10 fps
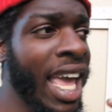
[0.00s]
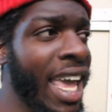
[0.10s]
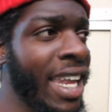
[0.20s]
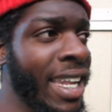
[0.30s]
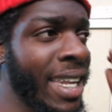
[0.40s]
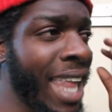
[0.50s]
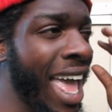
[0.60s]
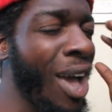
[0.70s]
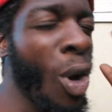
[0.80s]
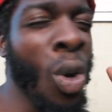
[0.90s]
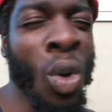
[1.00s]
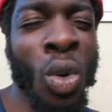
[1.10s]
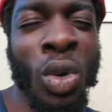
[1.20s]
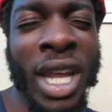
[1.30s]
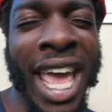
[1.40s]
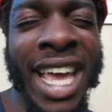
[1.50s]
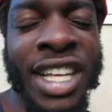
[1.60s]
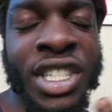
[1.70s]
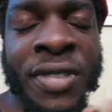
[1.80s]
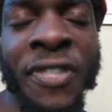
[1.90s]
and that old
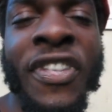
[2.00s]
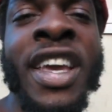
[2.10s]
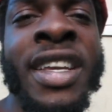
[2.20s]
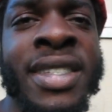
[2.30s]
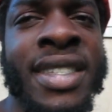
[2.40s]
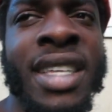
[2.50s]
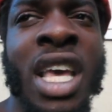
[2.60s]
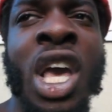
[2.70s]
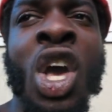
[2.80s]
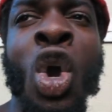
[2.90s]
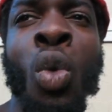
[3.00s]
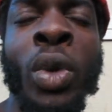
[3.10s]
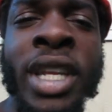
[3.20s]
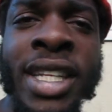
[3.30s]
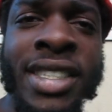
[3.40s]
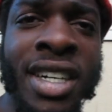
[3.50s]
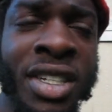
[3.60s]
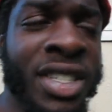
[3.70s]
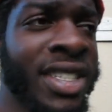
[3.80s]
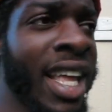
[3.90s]
aging face. We need to
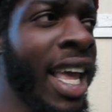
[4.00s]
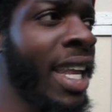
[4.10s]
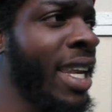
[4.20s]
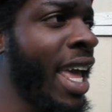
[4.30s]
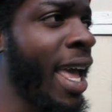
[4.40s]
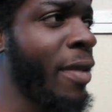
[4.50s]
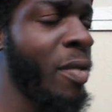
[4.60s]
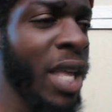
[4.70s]
understand that